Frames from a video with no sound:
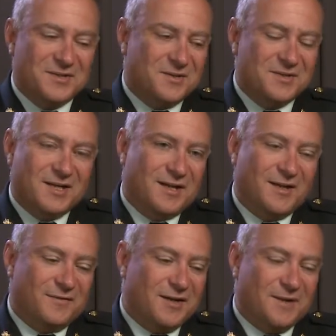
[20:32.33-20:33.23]
so the second
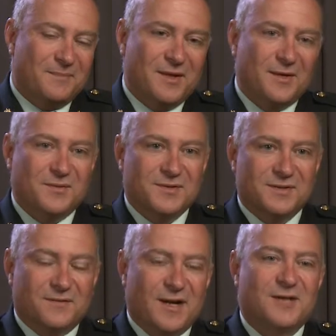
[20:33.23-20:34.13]
lieutenant pay was
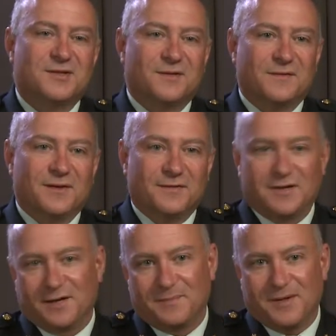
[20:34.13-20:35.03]
a fraction of the
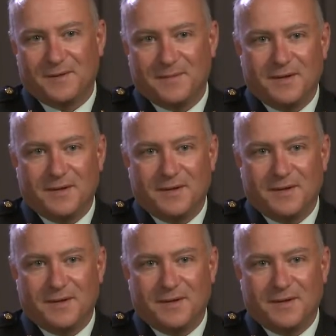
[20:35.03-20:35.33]
lieutenant pay.